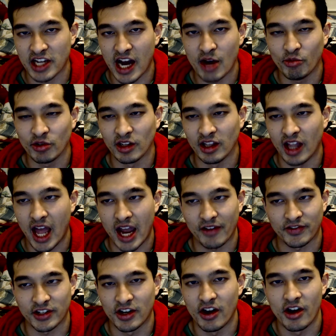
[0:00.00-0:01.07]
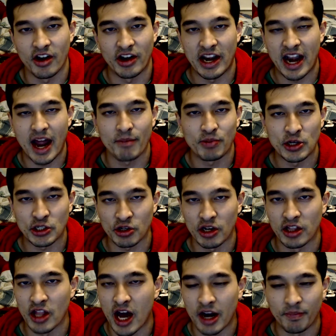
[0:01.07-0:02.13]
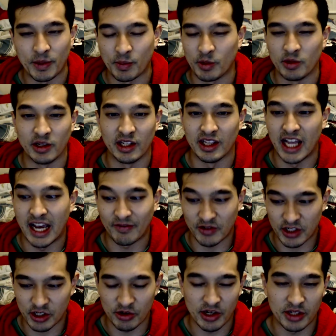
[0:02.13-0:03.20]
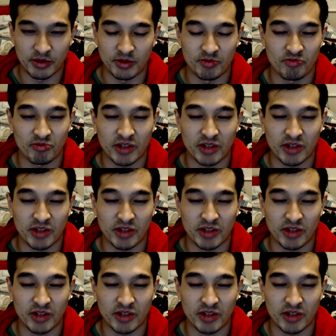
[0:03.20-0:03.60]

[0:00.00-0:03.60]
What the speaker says: I would have laughed hard, and I'm pretty sure a lot of people would have laughed too and